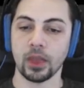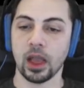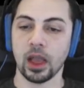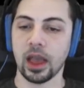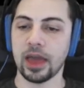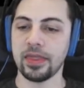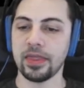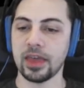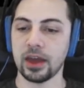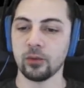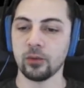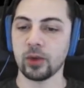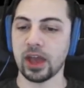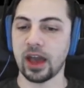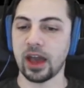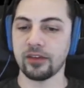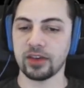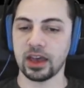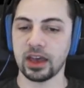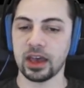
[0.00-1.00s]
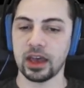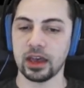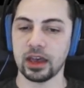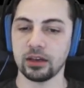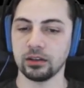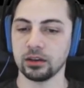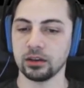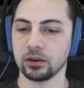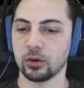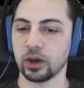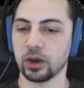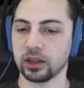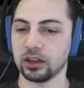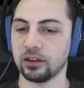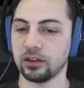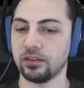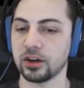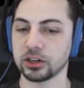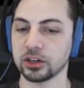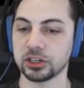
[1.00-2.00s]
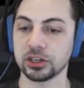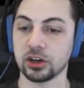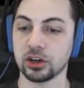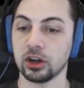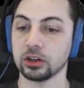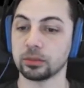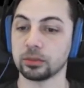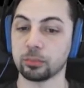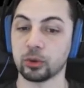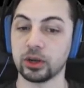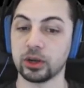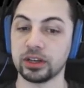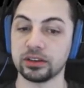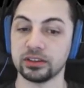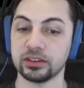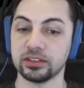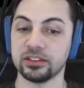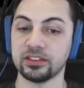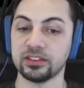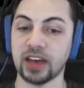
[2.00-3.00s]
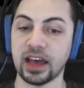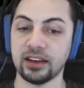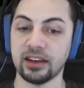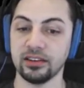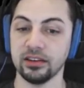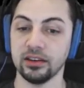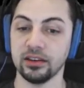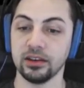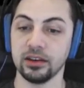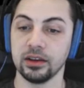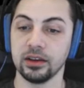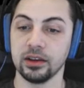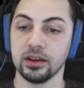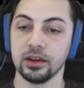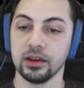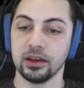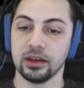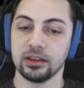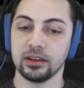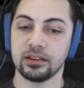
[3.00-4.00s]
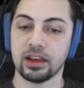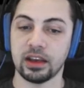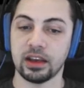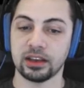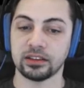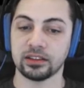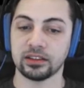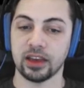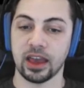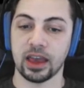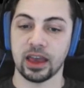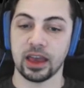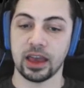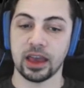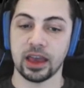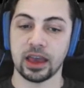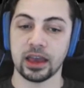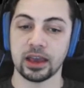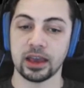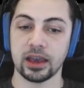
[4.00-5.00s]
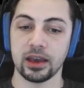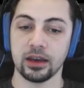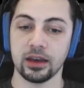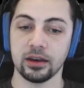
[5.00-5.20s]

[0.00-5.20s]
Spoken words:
And then we have a quick little function called print set, takes a